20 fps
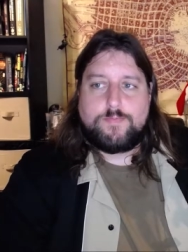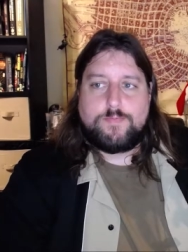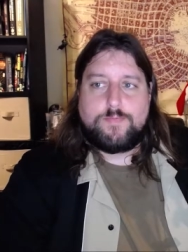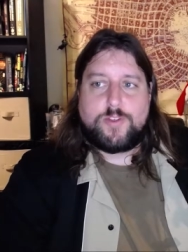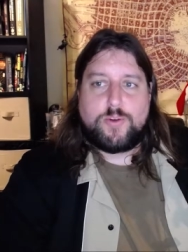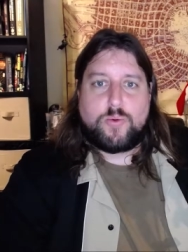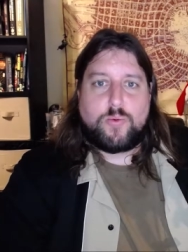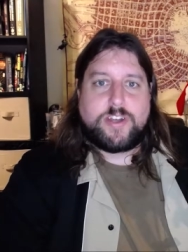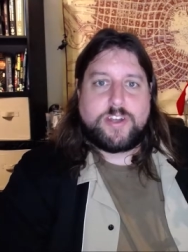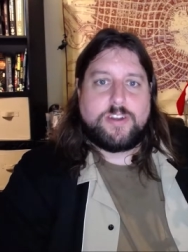
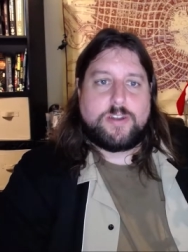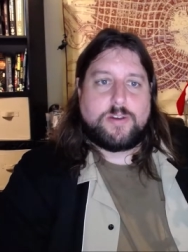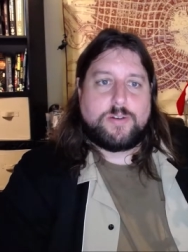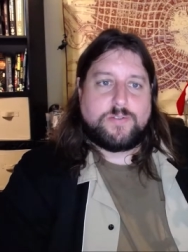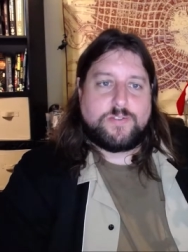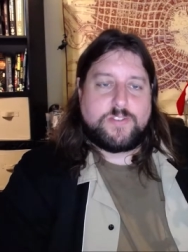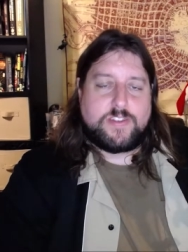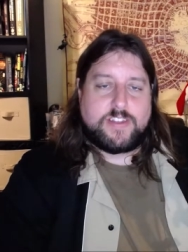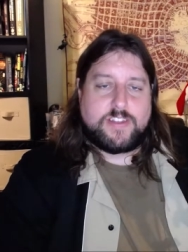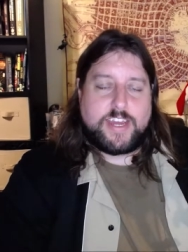the
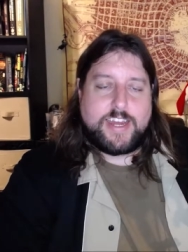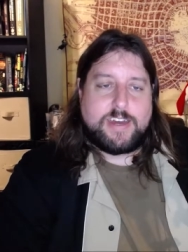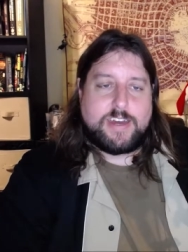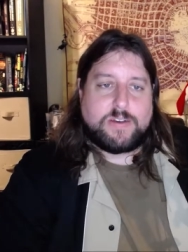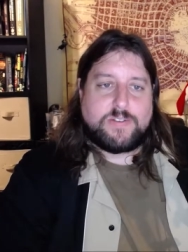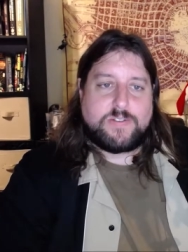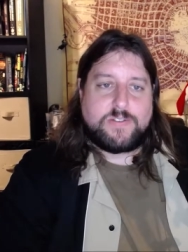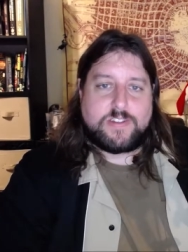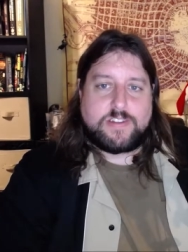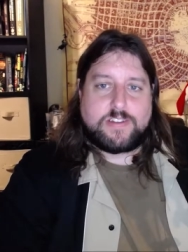windows in the
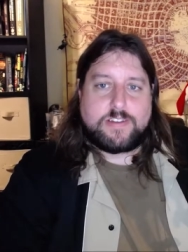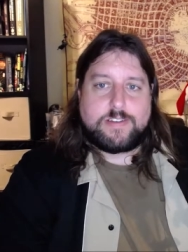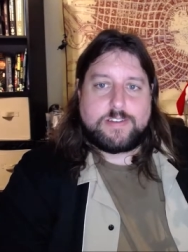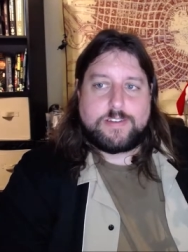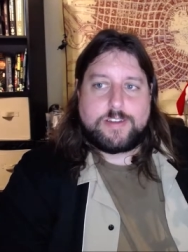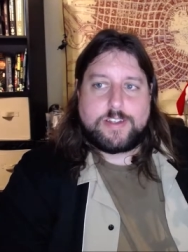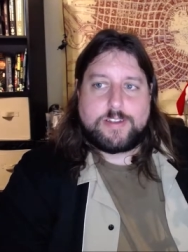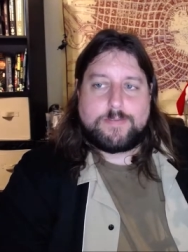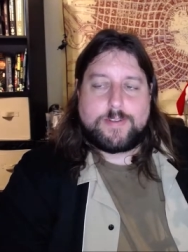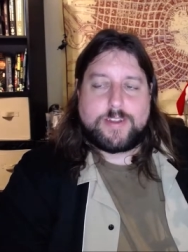house,
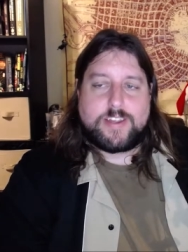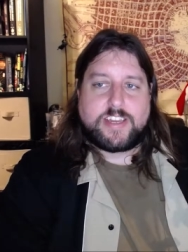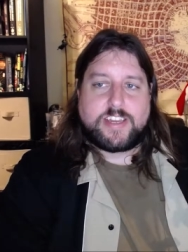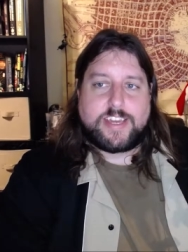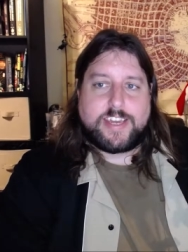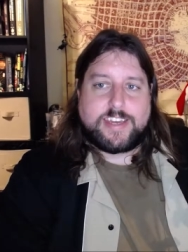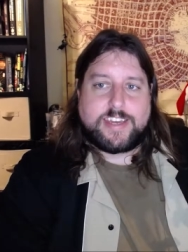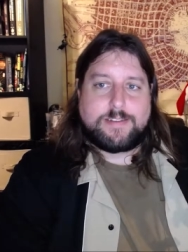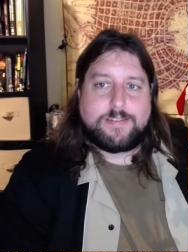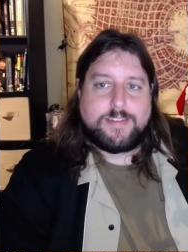and you really
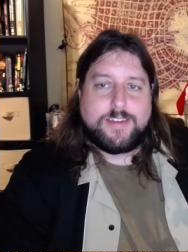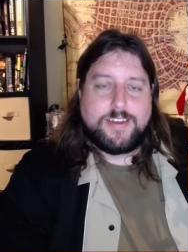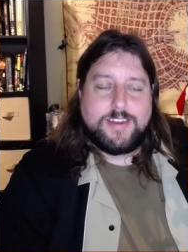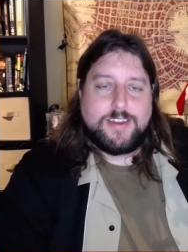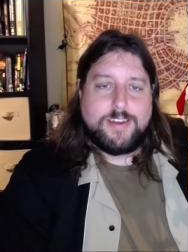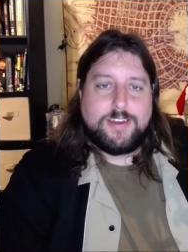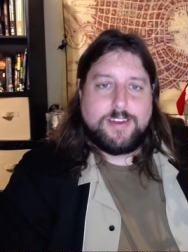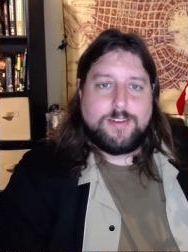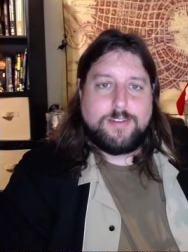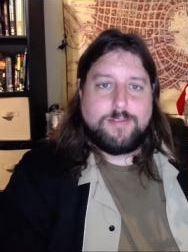can't
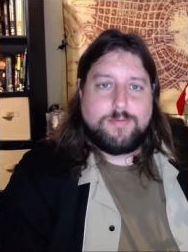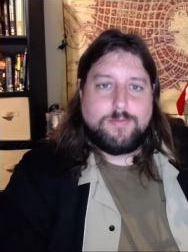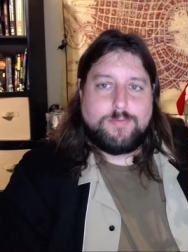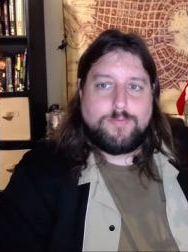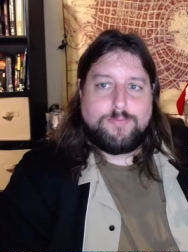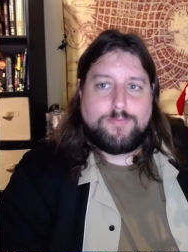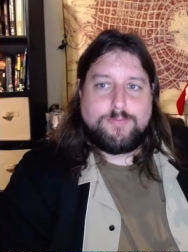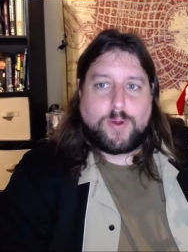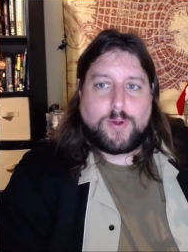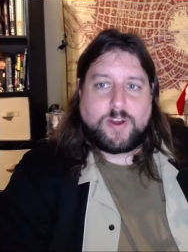
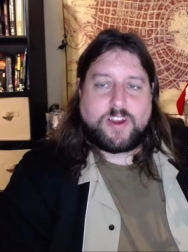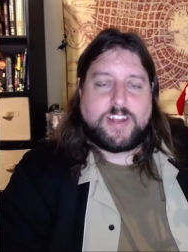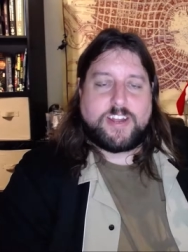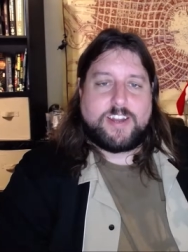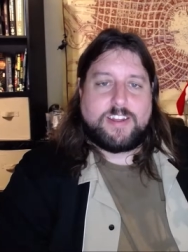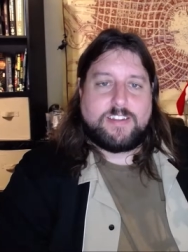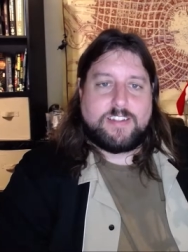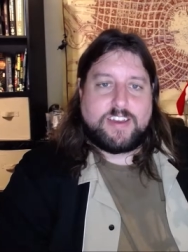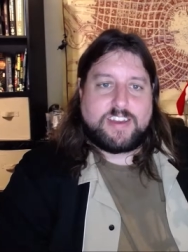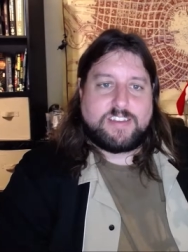market
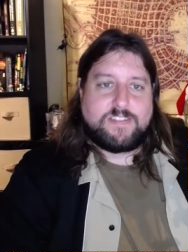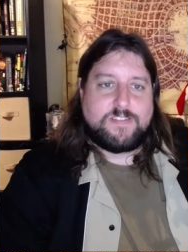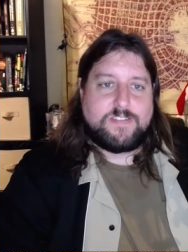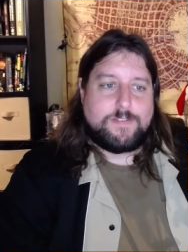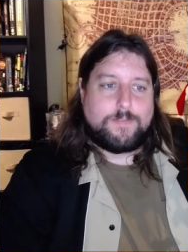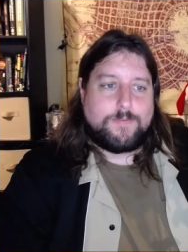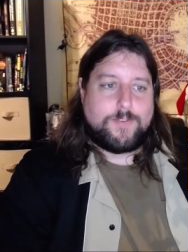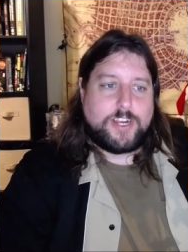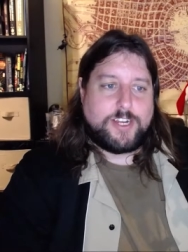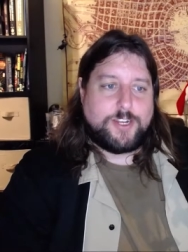and
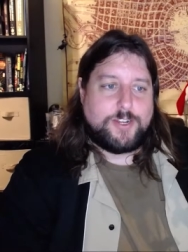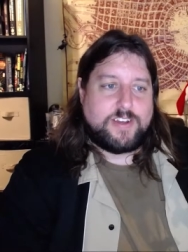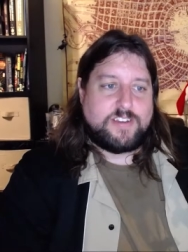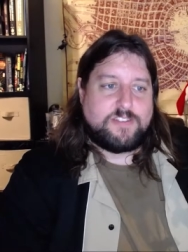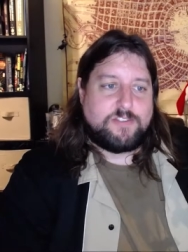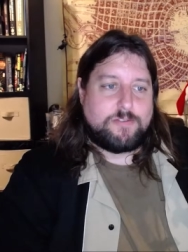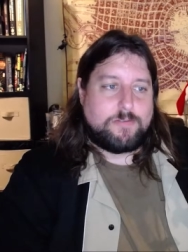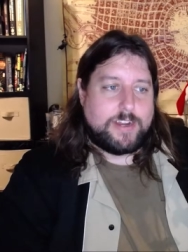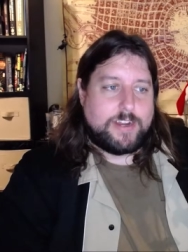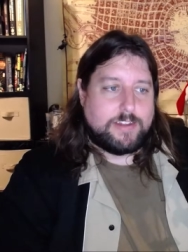license a
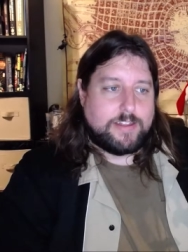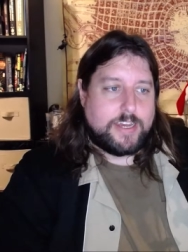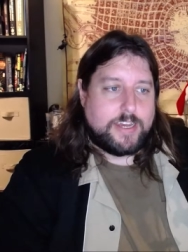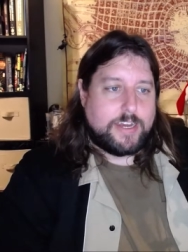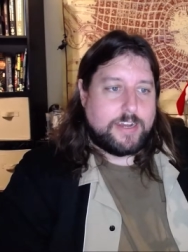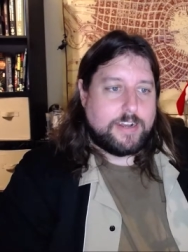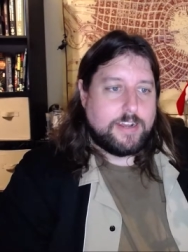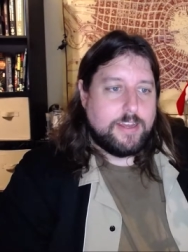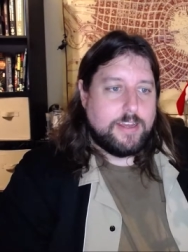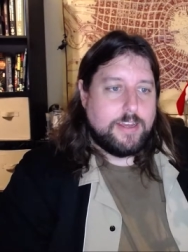franchise around
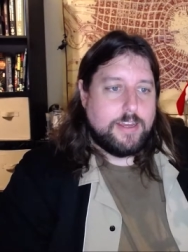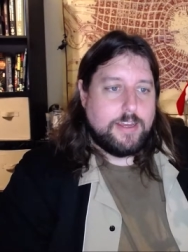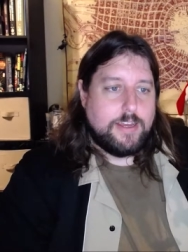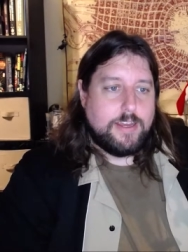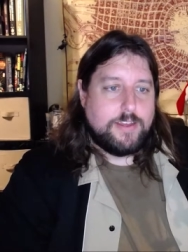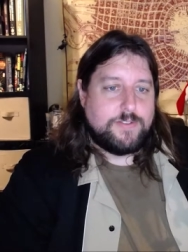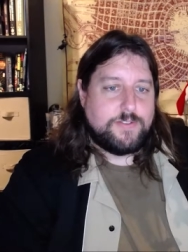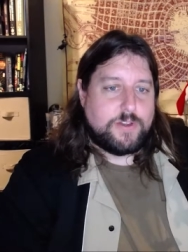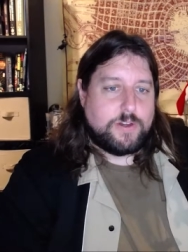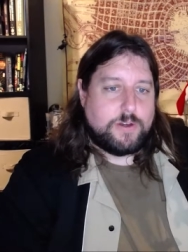that.
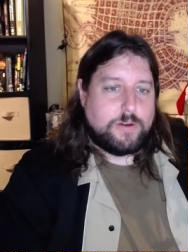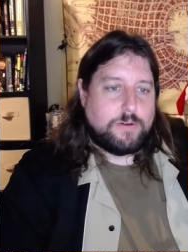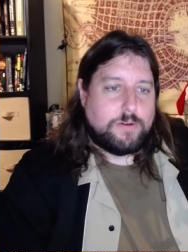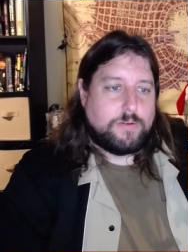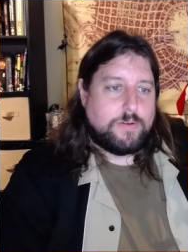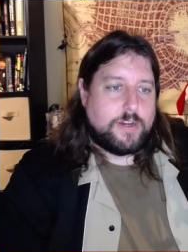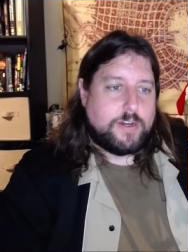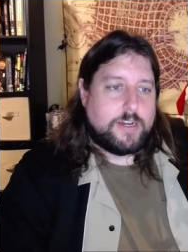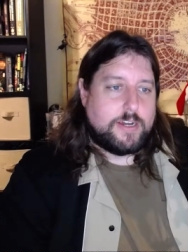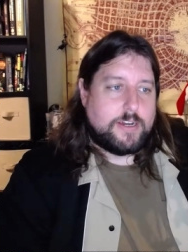
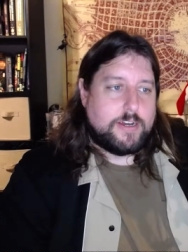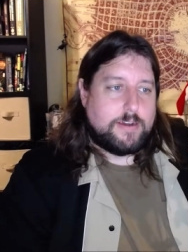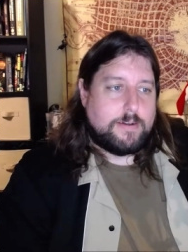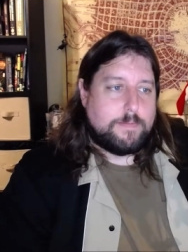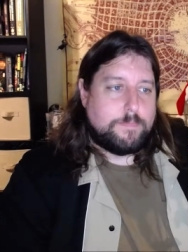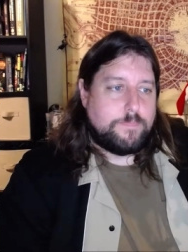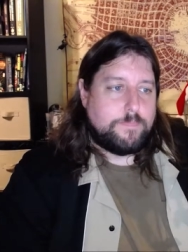So uh,